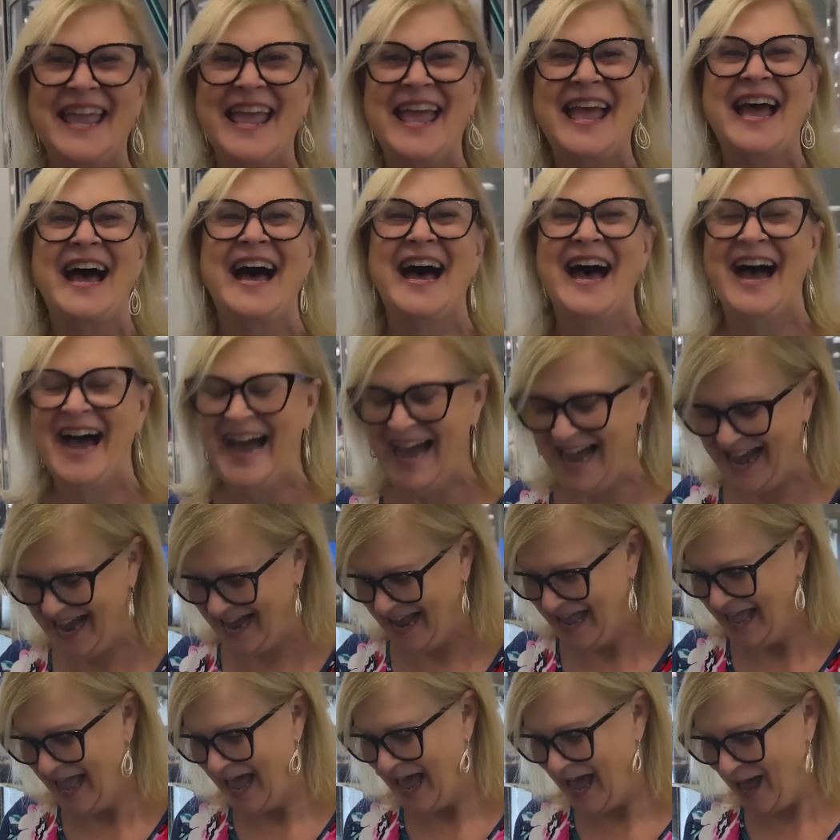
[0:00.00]

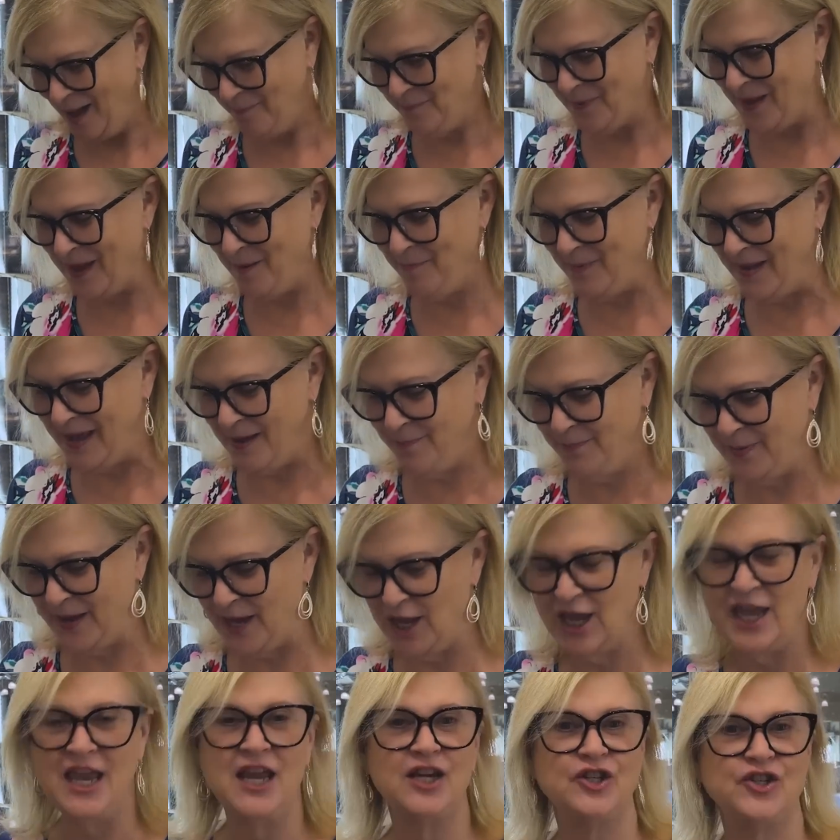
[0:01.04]
a
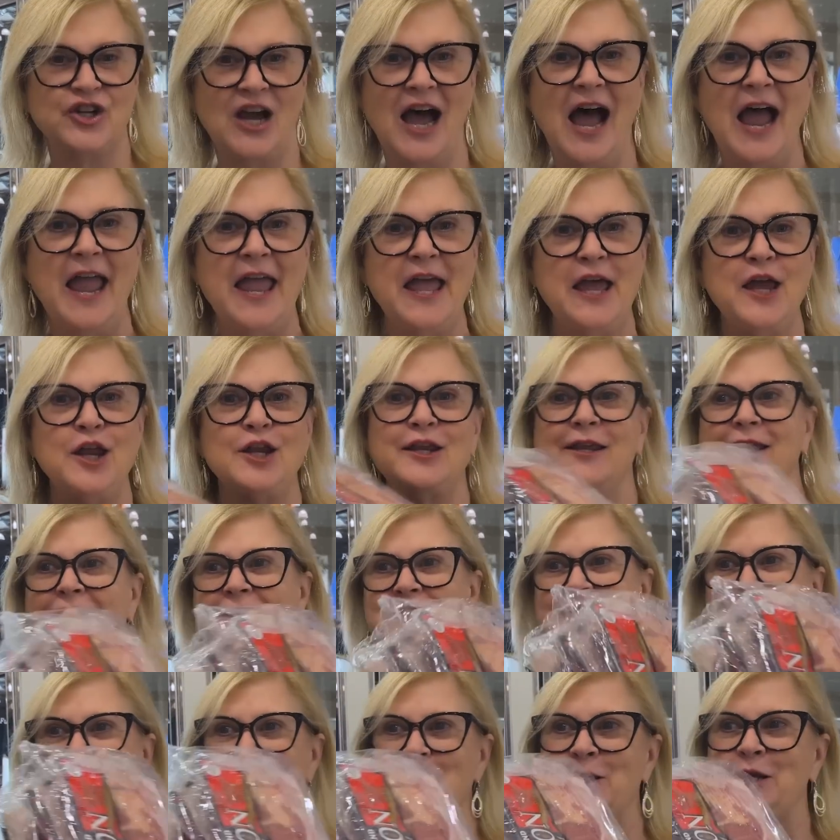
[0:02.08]
BBBE diet?
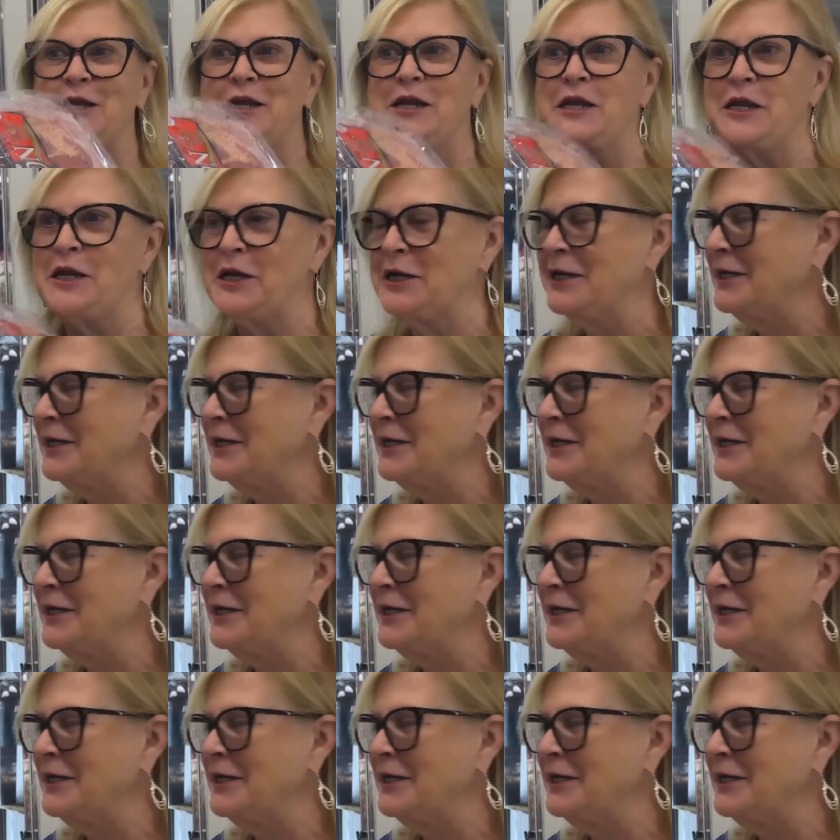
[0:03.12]
Yes, indeed.